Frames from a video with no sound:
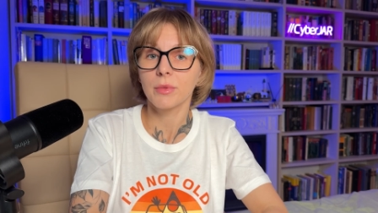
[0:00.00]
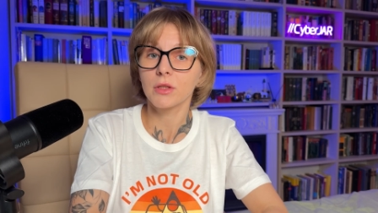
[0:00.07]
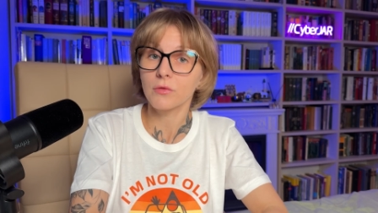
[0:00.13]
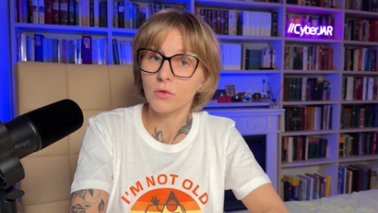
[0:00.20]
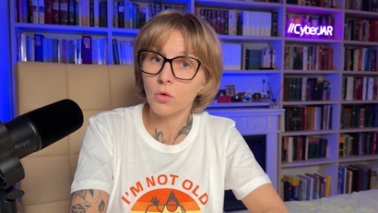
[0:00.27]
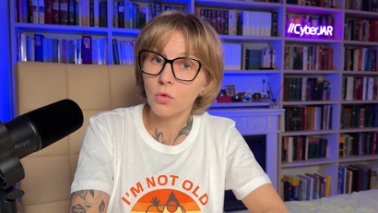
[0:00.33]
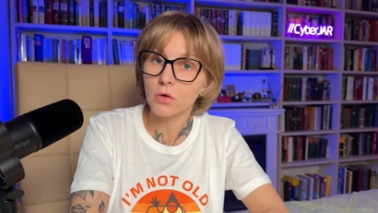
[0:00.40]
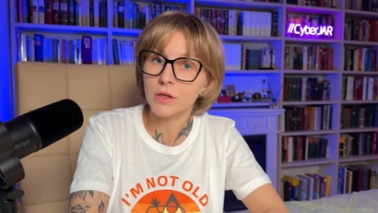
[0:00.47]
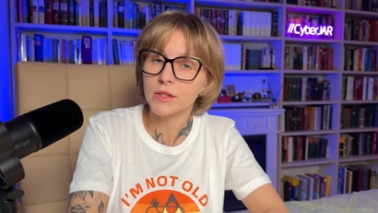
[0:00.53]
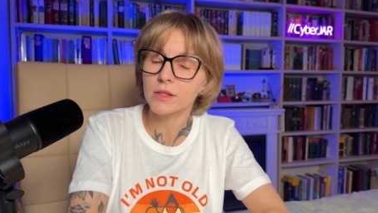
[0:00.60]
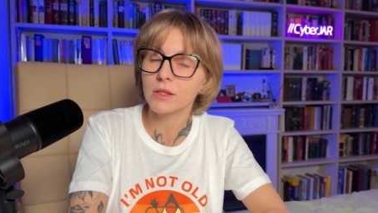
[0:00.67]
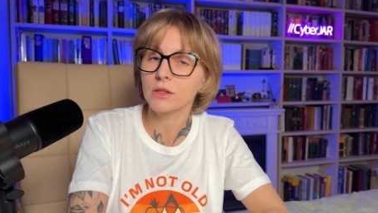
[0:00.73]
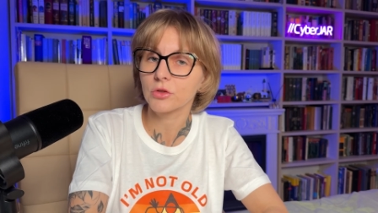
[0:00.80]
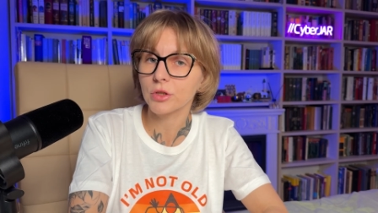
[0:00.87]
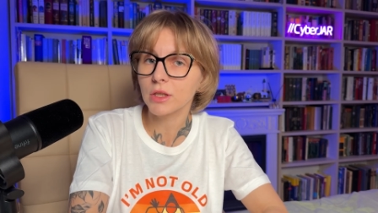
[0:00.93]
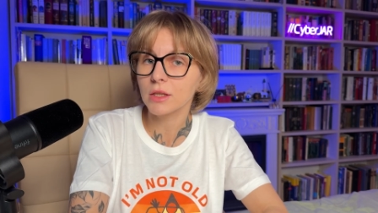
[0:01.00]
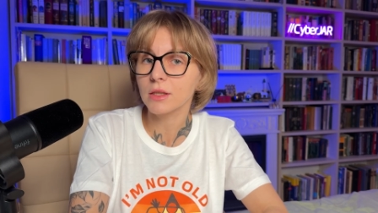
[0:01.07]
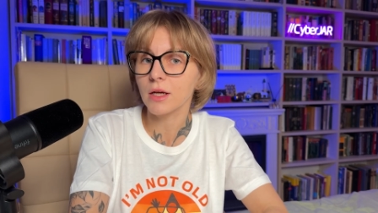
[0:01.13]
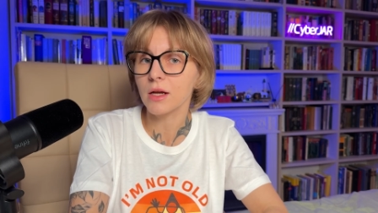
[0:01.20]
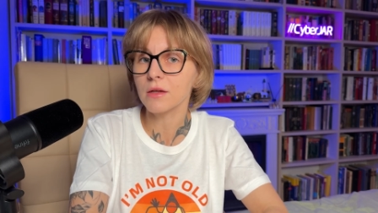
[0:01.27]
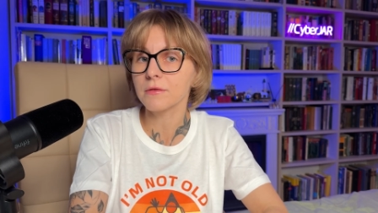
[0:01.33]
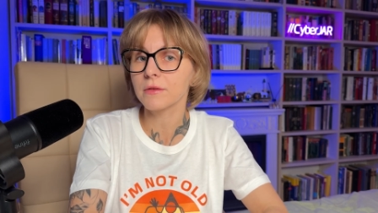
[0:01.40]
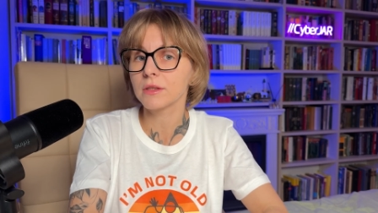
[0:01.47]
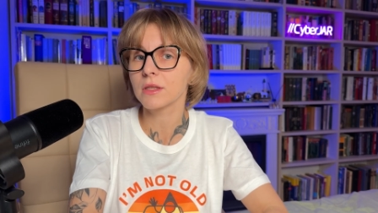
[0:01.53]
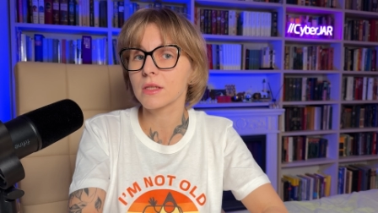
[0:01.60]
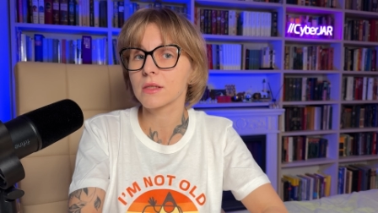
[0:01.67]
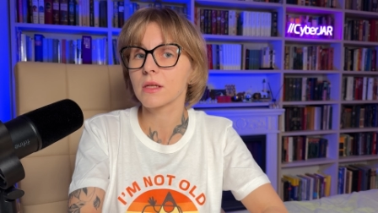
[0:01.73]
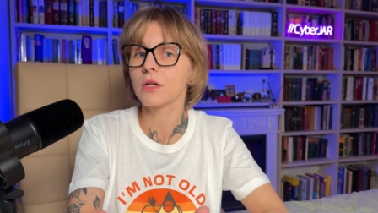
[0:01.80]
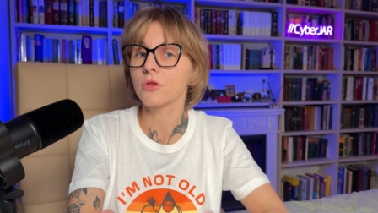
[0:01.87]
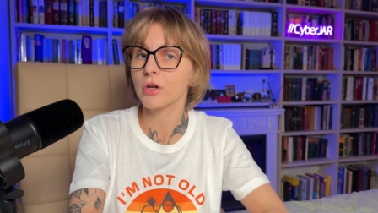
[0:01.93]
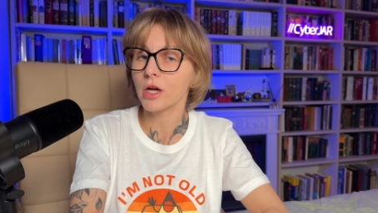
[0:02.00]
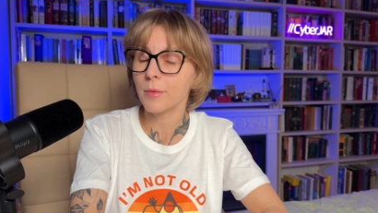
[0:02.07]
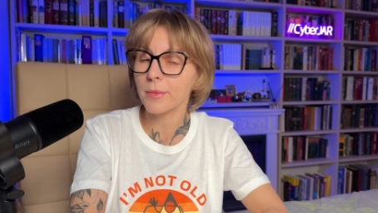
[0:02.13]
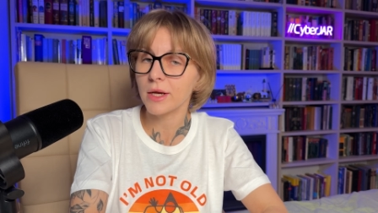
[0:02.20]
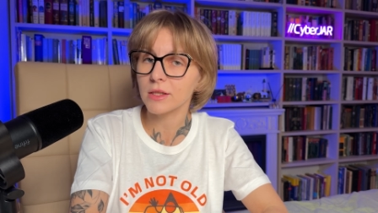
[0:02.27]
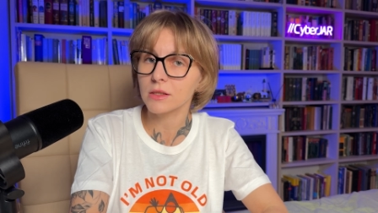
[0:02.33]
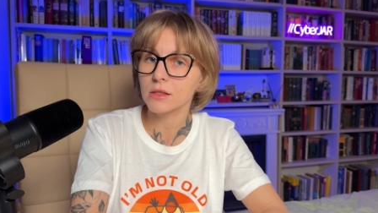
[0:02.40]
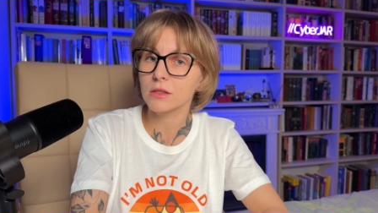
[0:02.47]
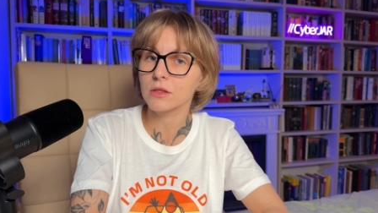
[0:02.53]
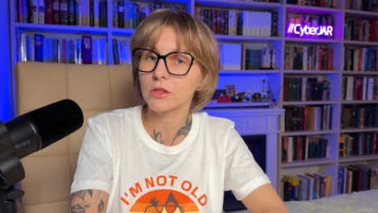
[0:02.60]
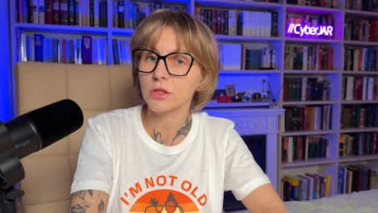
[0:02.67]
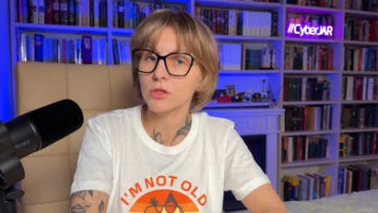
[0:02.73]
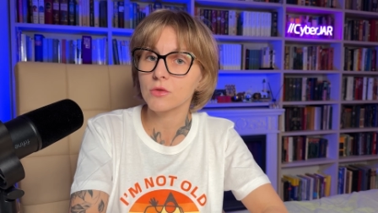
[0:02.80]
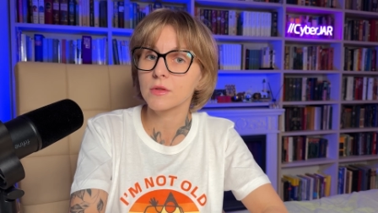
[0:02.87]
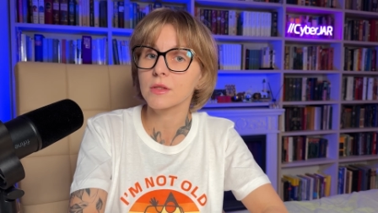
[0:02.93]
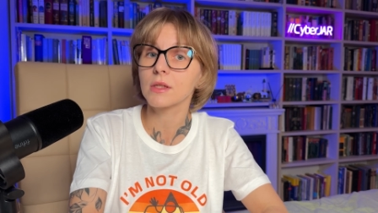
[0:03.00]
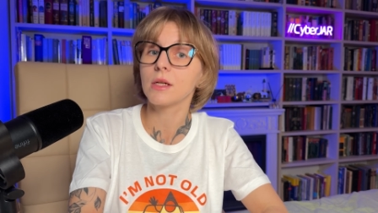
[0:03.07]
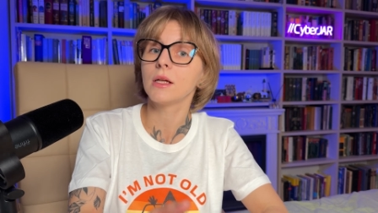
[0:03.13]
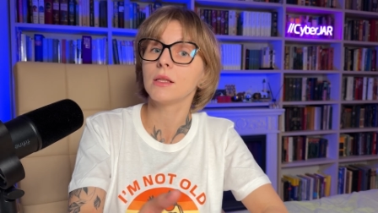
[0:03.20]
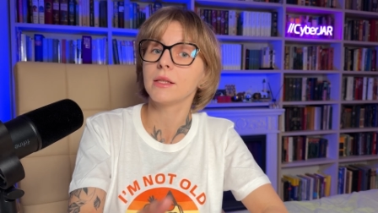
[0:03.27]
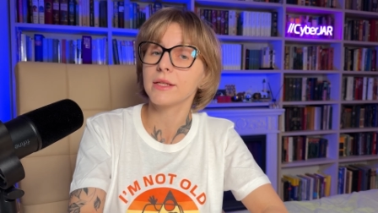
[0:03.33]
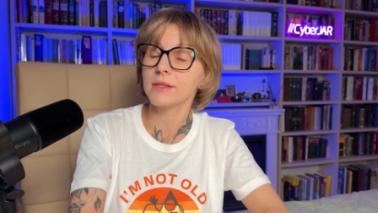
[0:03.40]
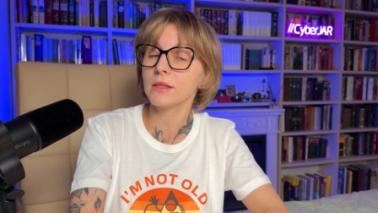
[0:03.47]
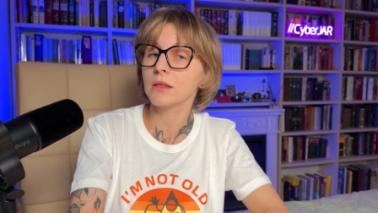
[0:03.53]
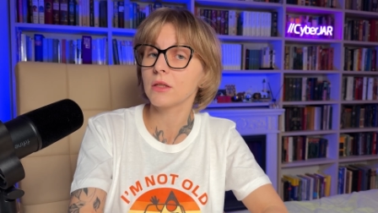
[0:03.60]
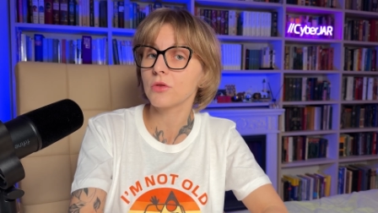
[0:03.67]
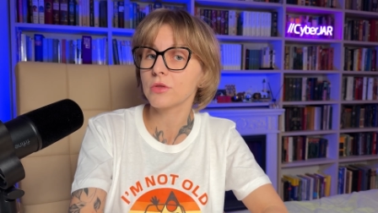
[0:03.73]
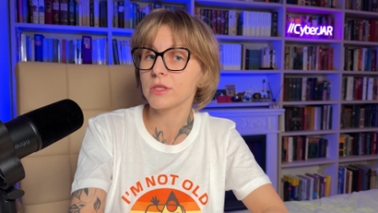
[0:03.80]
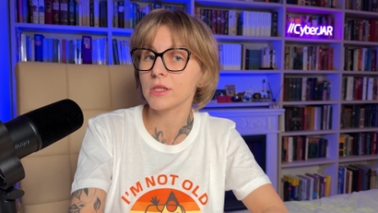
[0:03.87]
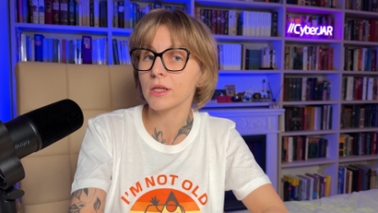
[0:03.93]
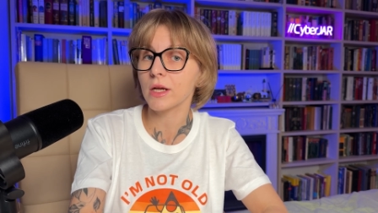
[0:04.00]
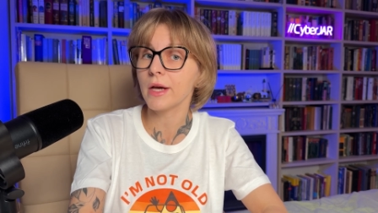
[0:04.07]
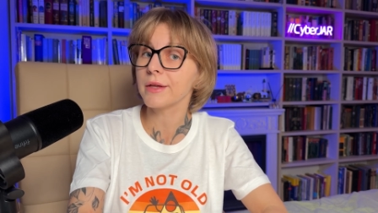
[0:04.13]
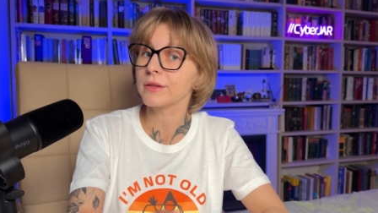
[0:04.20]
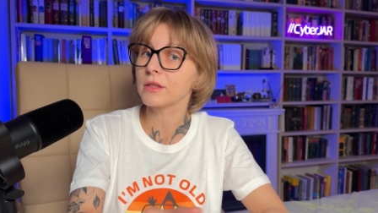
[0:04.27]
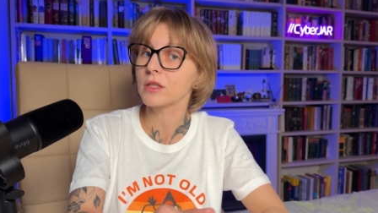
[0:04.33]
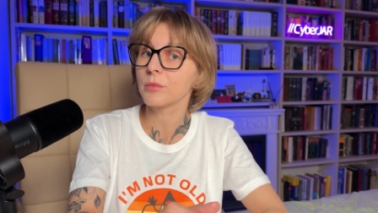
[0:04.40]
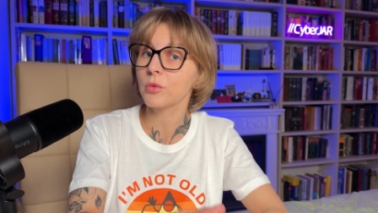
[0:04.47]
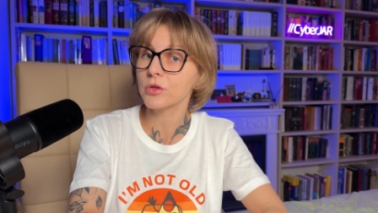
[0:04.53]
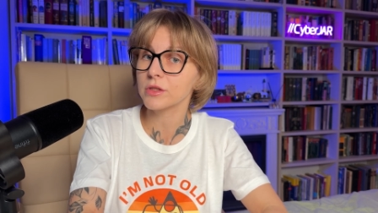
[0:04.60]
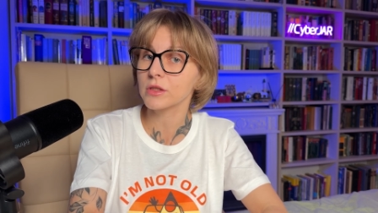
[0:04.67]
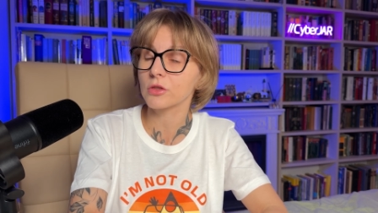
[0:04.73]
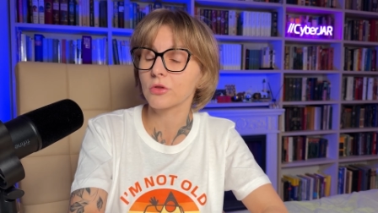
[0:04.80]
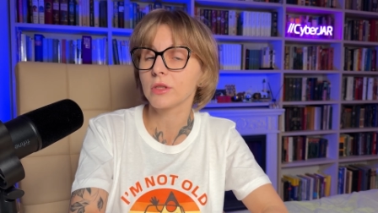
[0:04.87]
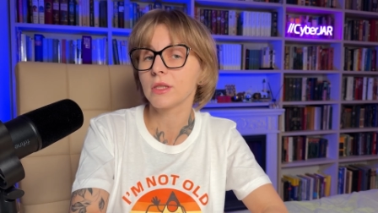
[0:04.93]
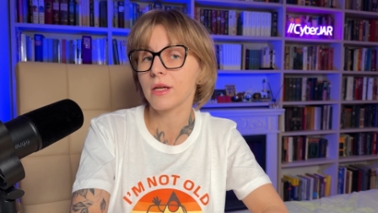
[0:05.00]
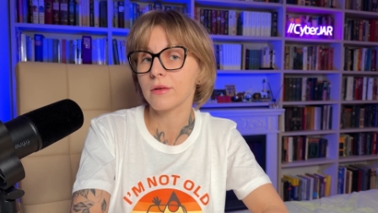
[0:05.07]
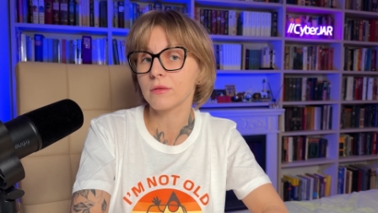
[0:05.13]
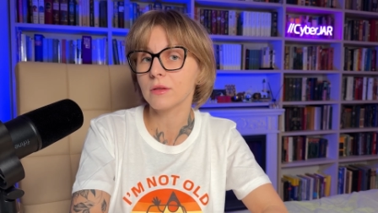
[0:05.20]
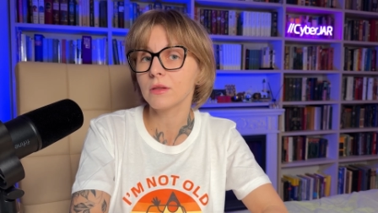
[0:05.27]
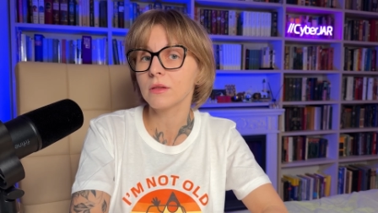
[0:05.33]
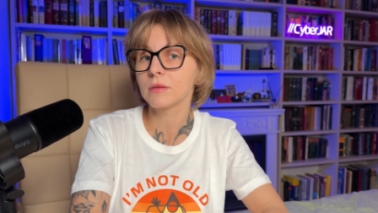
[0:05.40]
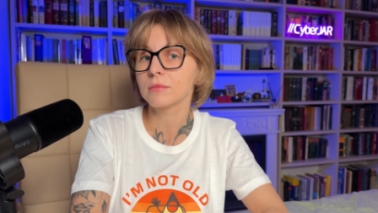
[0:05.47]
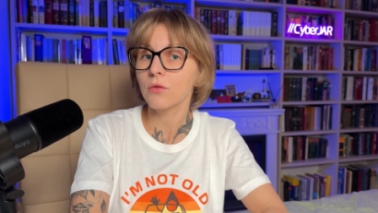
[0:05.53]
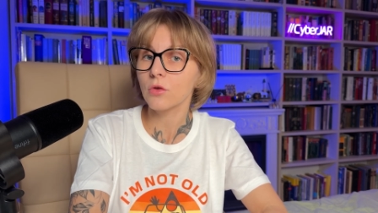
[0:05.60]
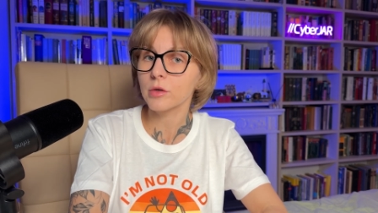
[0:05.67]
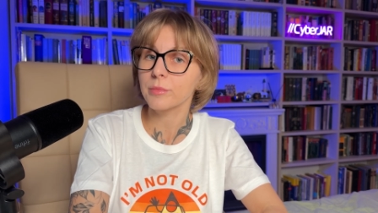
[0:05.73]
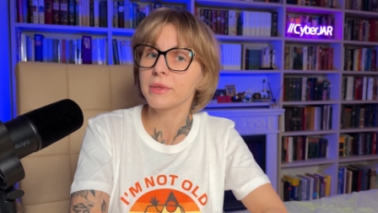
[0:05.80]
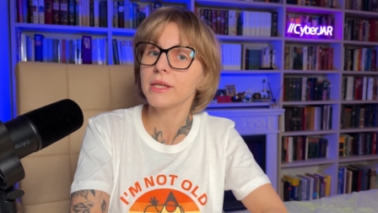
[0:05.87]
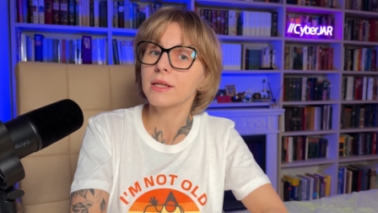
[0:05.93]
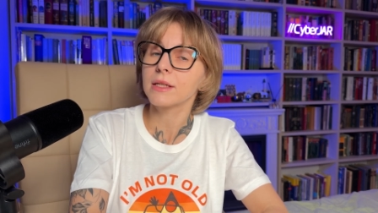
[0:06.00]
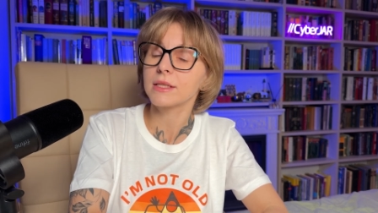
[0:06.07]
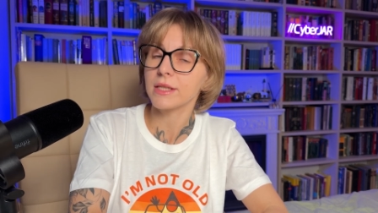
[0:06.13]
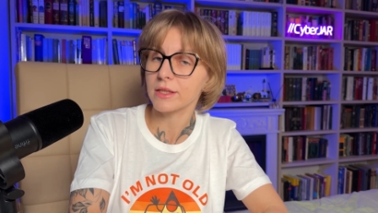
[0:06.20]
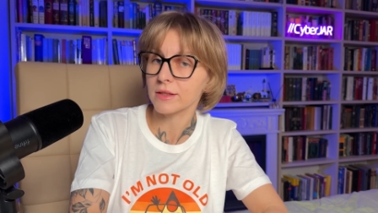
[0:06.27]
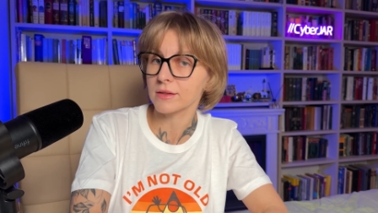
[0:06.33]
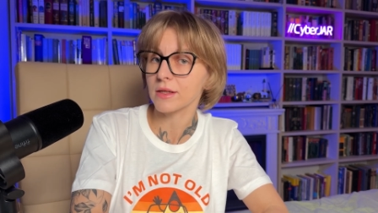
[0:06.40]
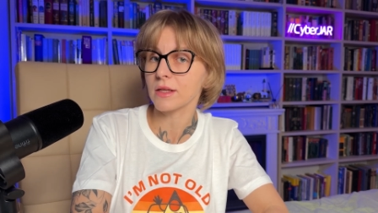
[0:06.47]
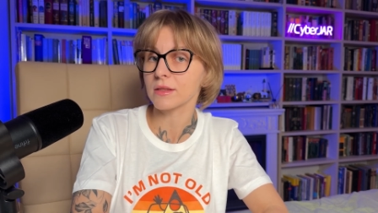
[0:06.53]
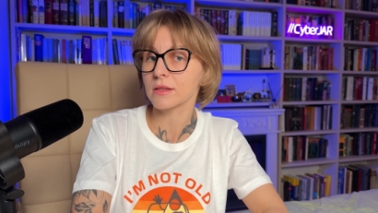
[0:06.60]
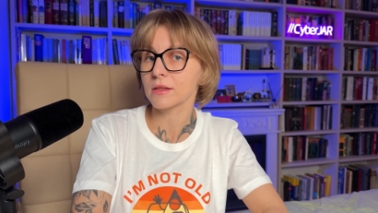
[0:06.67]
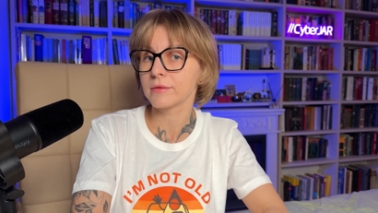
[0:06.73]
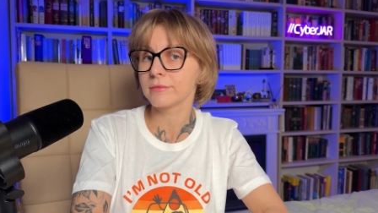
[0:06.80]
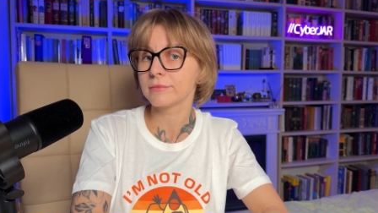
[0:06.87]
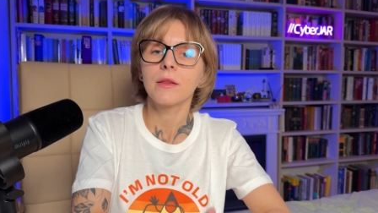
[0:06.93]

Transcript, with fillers: But of course, in real life, it is recommended to use a lazy loading at the repository level for big datasets.